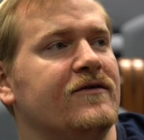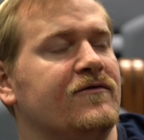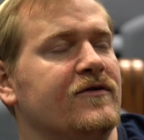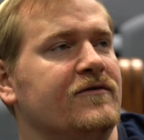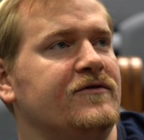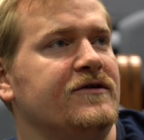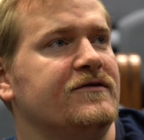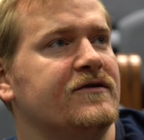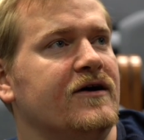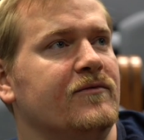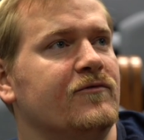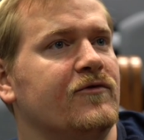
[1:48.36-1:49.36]
the 50s
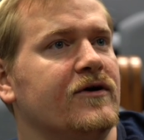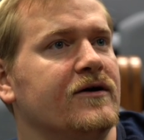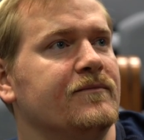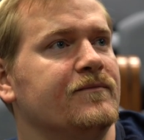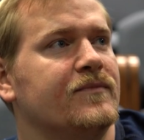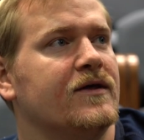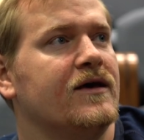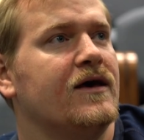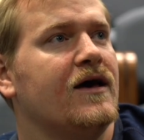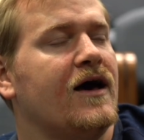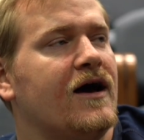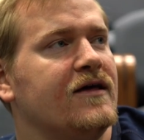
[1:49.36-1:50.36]
come from?
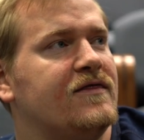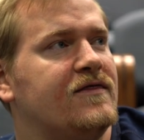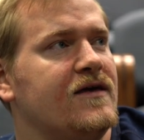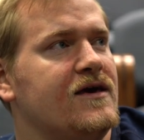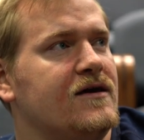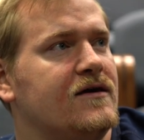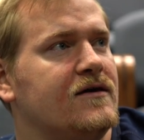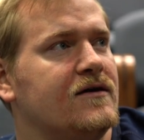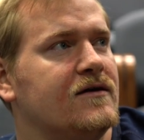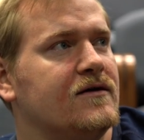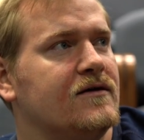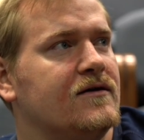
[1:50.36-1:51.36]
I think
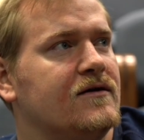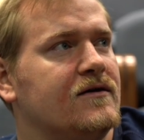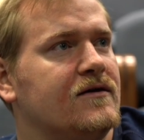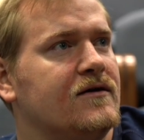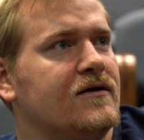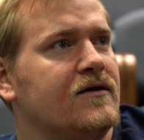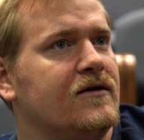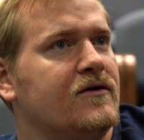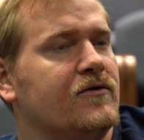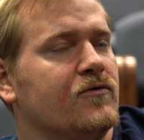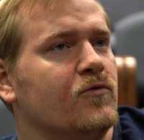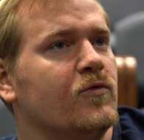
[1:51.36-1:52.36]

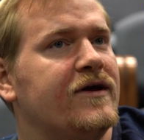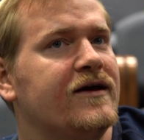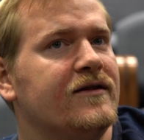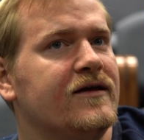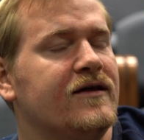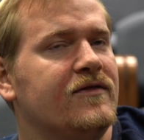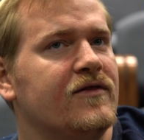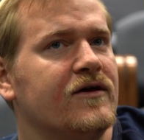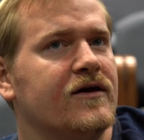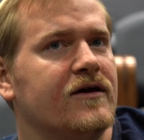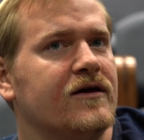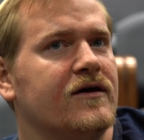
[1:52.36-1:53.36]
really
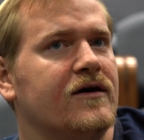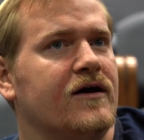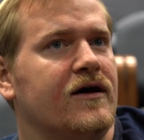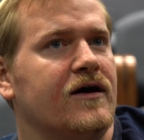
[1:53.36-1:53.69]
the